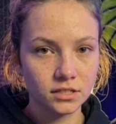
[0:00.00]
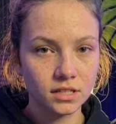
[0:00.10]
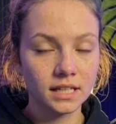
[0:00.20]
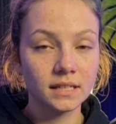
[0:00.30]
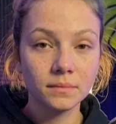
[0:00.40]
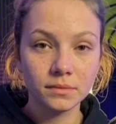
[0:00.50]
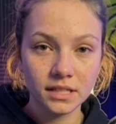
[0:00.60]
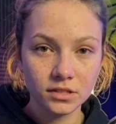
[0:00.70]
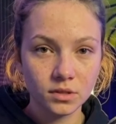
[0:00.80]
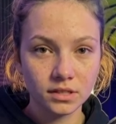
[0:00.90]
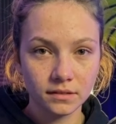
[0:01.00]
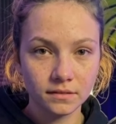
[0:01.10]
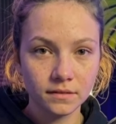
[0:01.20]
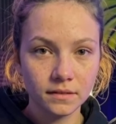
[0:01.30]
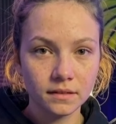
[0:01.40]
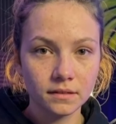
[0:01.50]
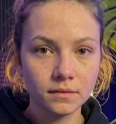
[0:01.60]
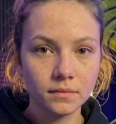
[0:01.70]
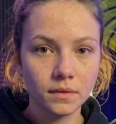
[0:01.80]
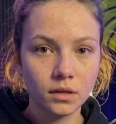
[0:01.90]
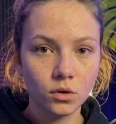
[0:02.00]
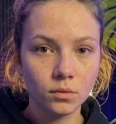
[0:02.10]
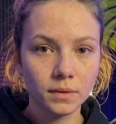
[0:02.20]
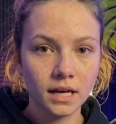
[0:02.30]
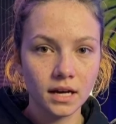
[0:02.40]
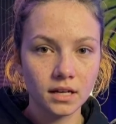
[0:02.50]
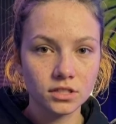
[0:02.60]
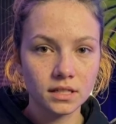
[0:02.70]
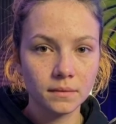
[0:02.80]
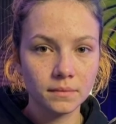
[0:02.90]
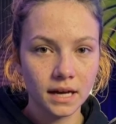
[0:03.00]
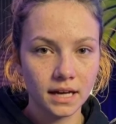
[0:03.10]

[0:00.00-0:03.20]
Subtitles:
create this one. Or yeah, actually, yeah,